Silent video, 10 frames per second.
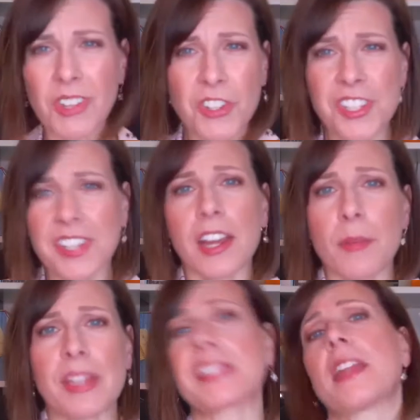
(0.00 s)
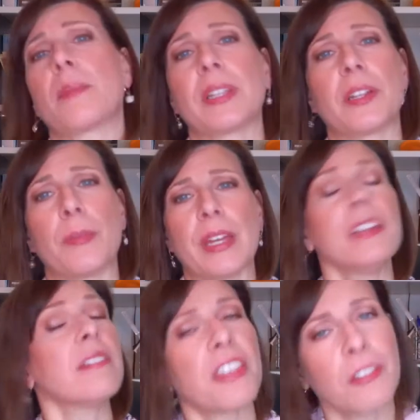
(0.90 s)
just to kind of mix it up a little
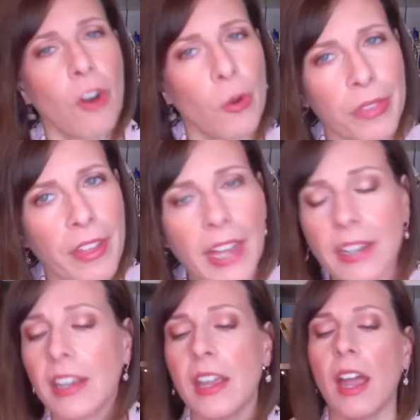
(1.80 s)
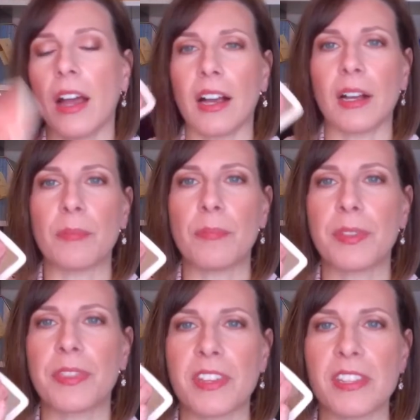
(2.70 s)
bit. Nothing wrong with that. Um,
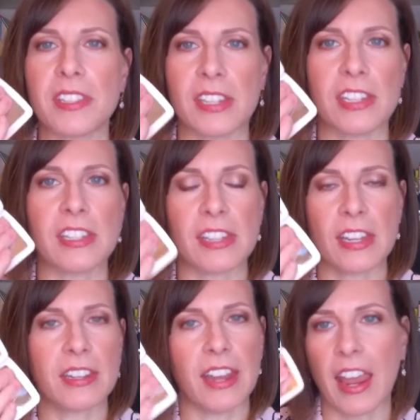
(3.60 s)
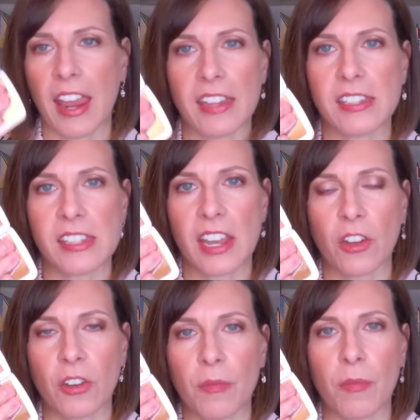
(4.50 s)
but this is hands
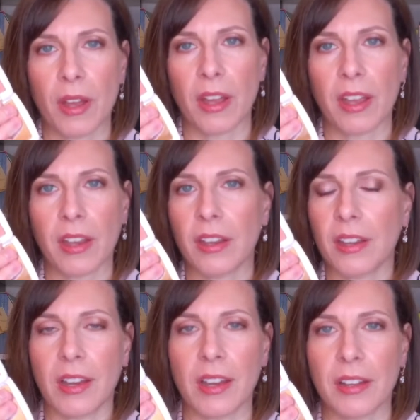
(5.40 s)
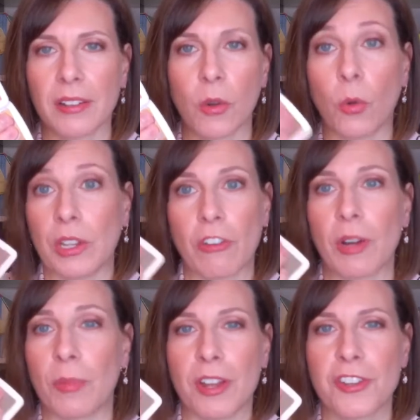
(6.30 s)
down my uh, holy
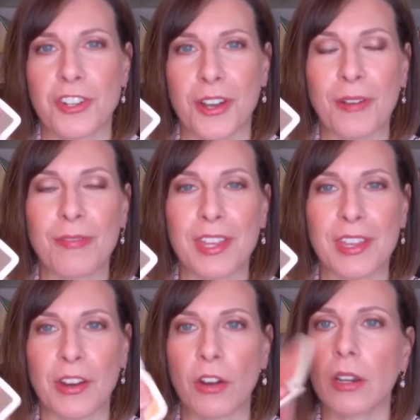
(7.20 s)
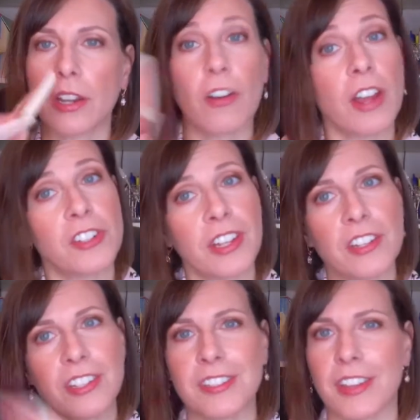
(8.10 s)
grail blush of the year.
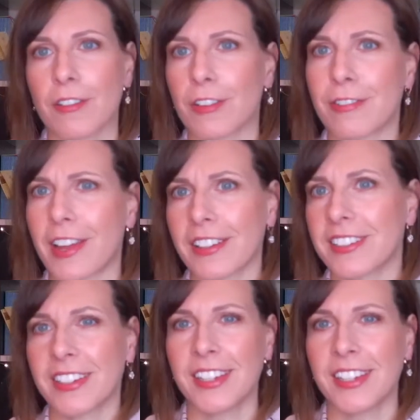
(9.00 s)
Congratulations, CoverFX.